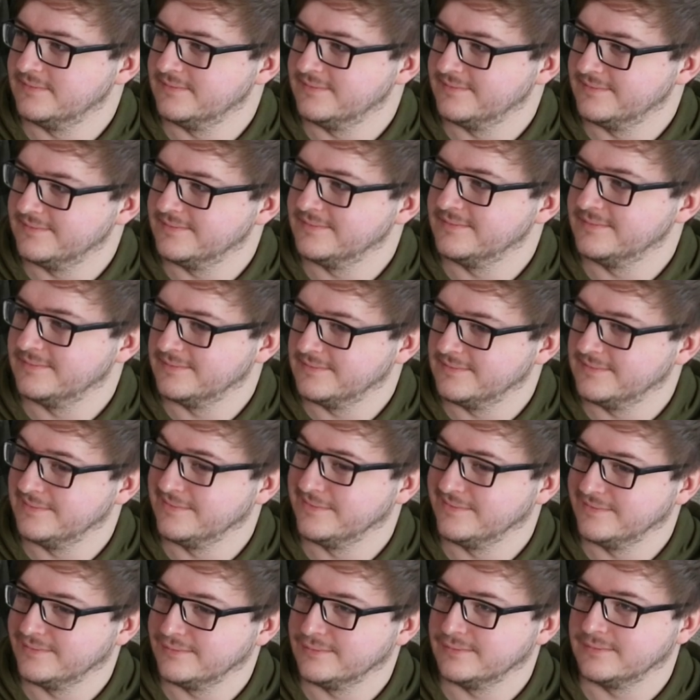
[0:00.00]

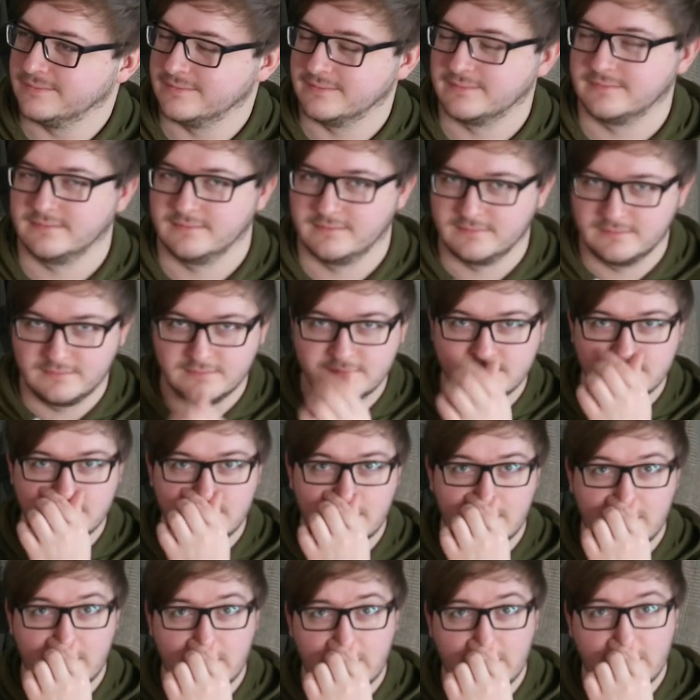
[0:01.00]

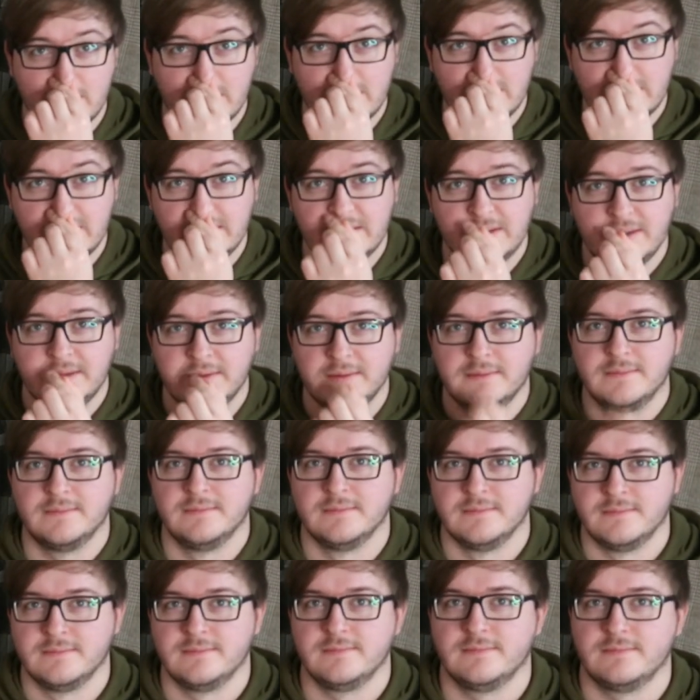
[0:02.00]

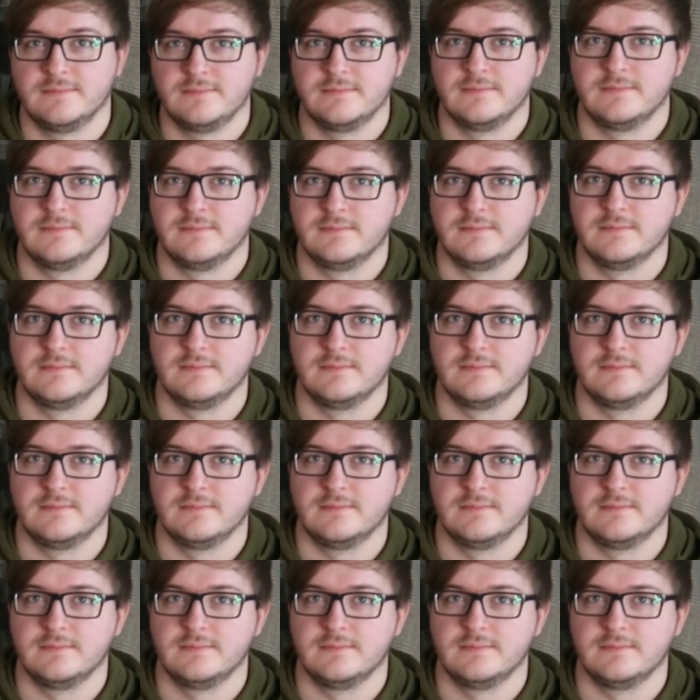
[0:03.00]
No words are spoken by the person on screen.